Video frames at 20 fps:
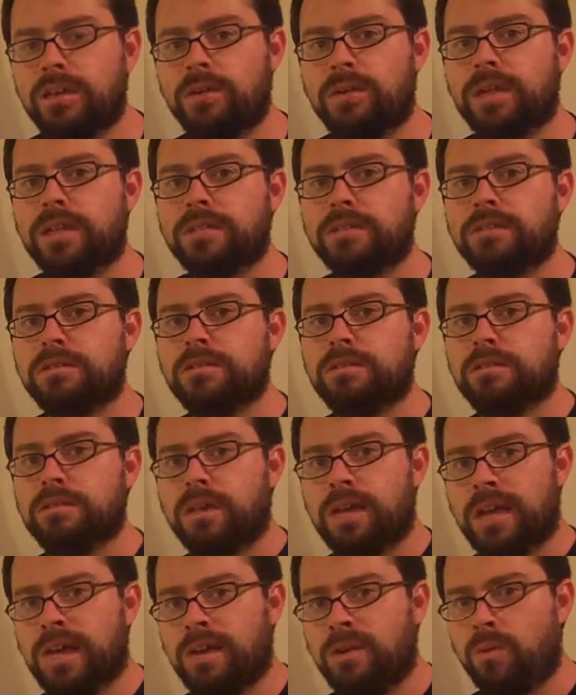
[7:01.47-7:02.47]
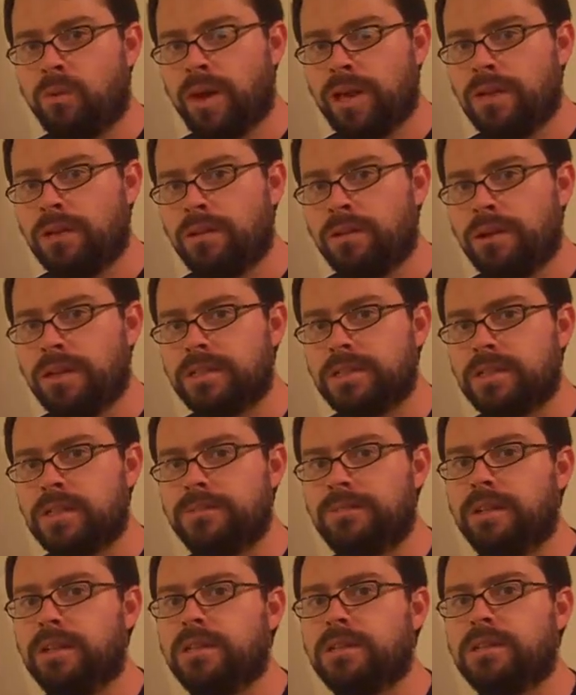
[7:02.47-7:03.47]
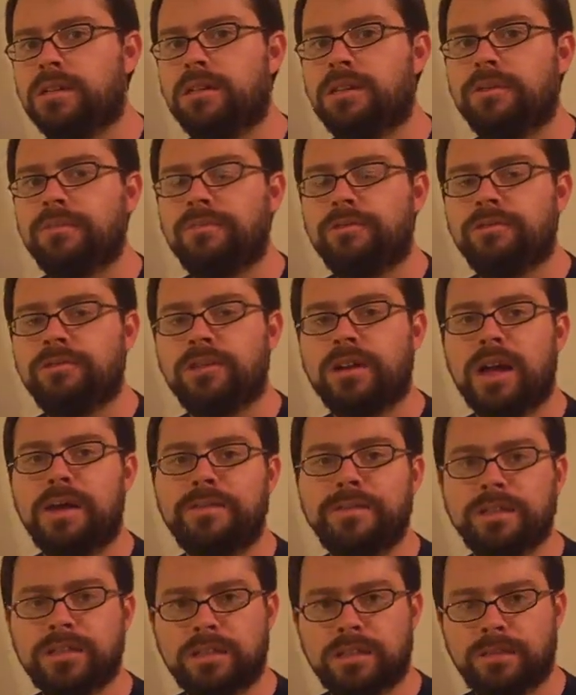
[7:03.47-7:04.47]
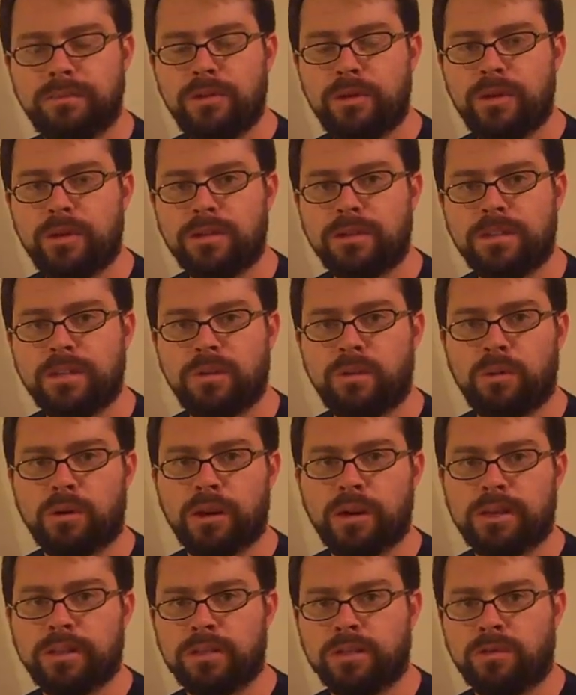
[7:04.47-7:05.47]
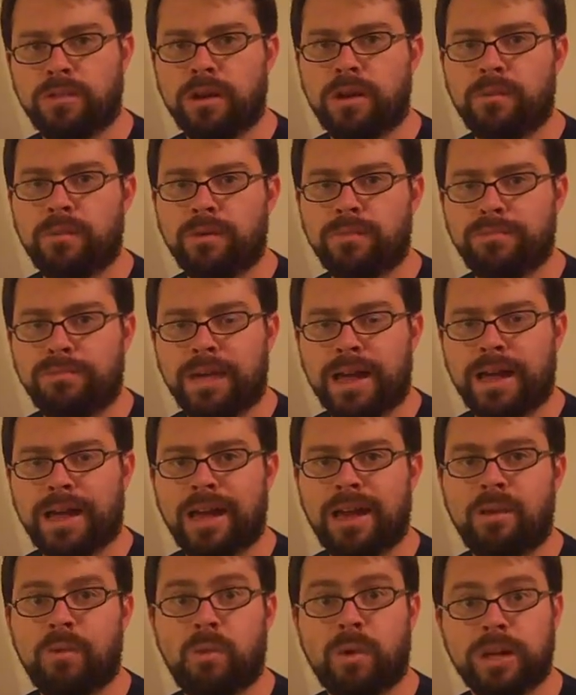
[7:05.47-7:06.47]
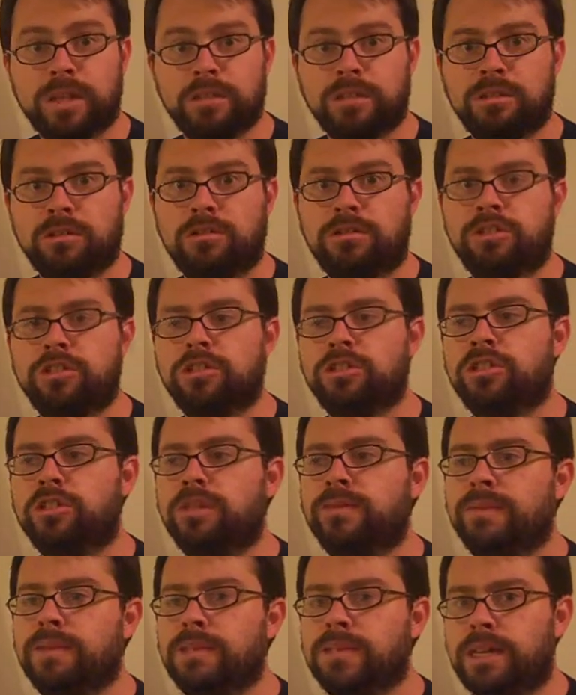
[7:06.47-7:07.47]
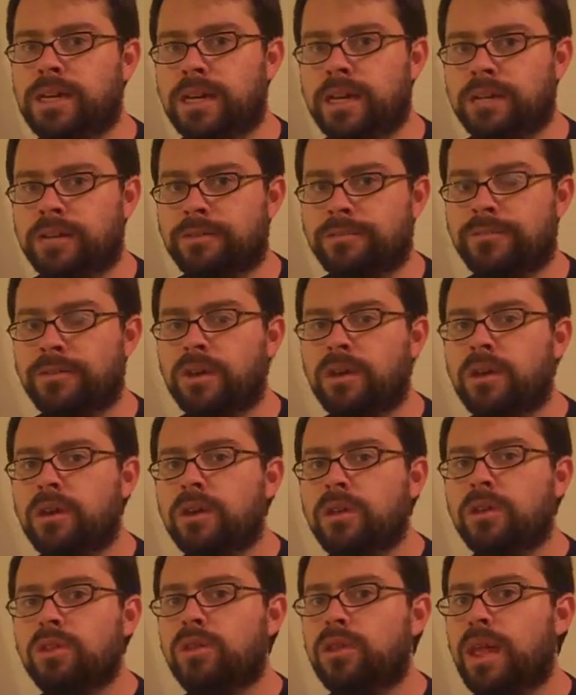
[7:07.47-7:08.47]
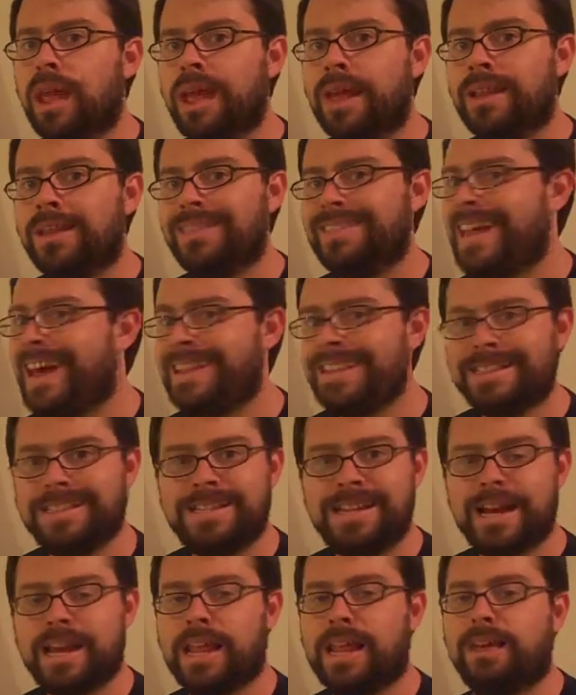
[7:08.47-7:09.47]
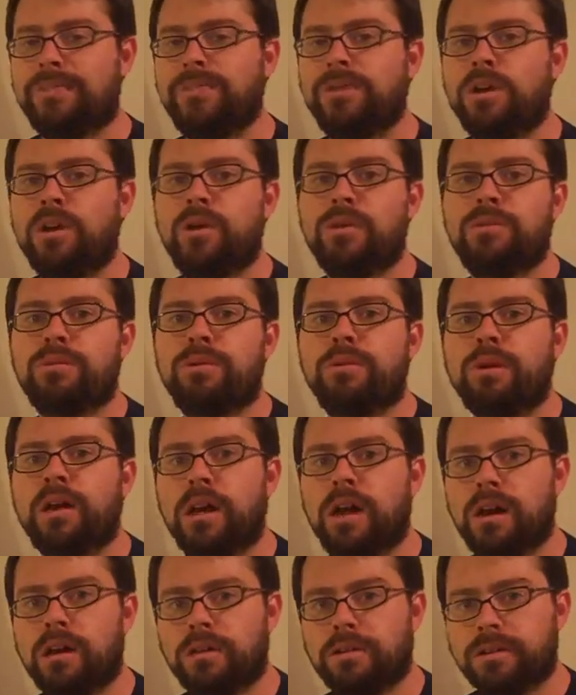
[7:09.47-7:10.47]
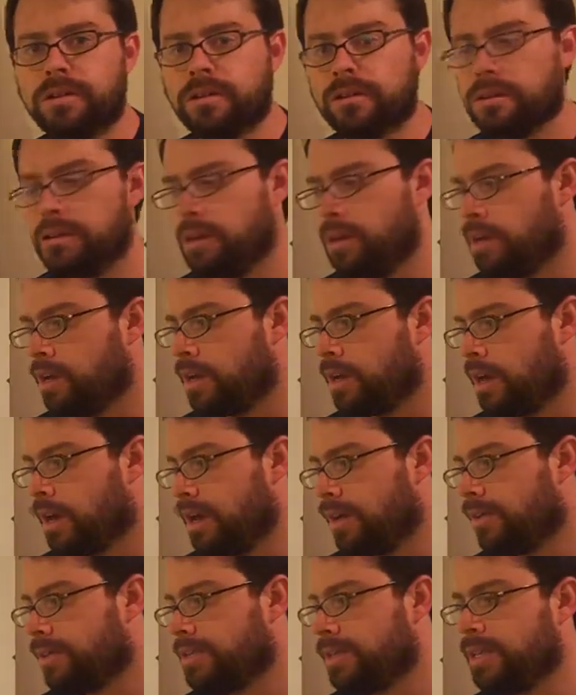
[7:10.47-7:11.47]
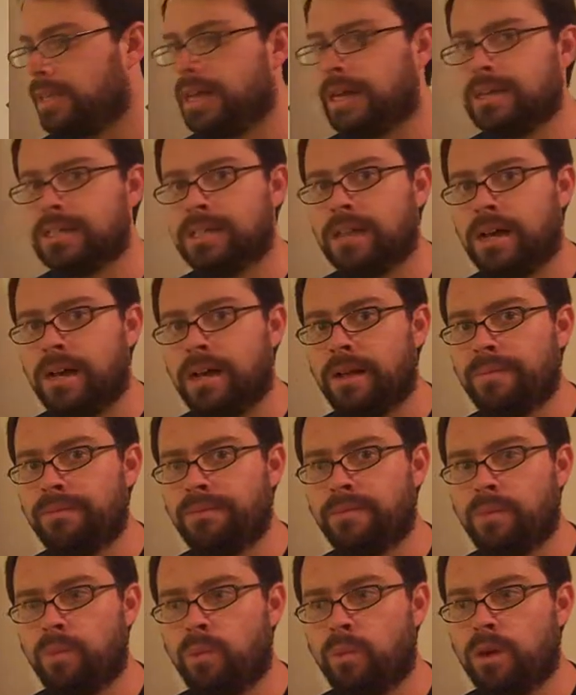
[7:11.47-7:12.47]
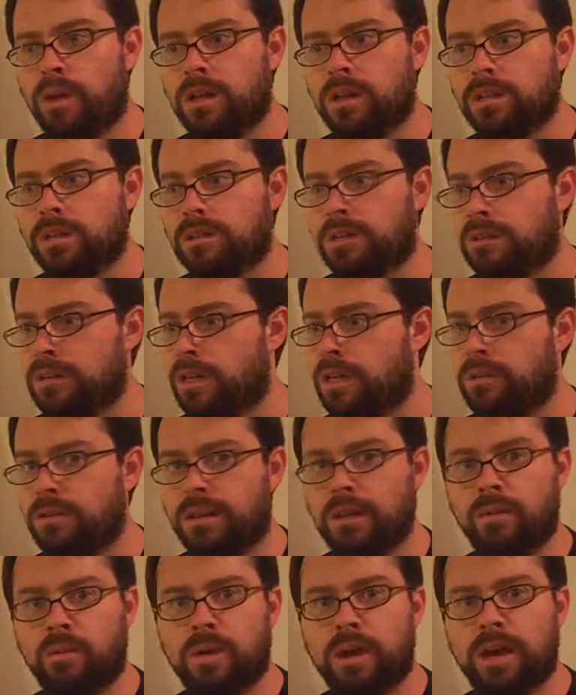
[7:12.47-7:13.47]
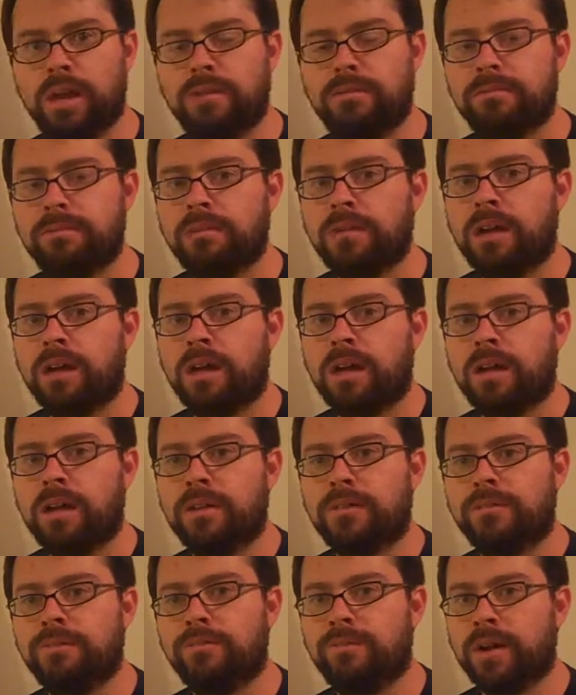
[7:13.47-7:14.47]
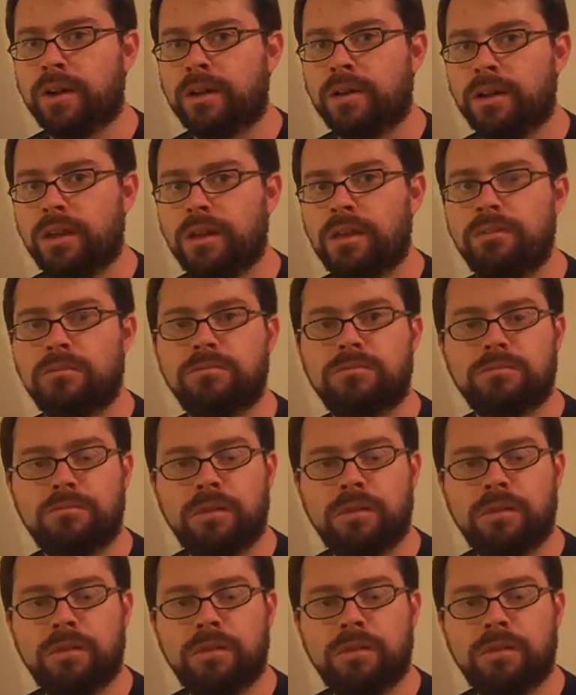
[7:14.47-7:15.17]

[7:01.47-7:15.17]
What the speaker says: units and white units in the military to having some units that were integrated with black and white soldiers serving together. And that did not have to go through Congress. Congress at that time was totally white, very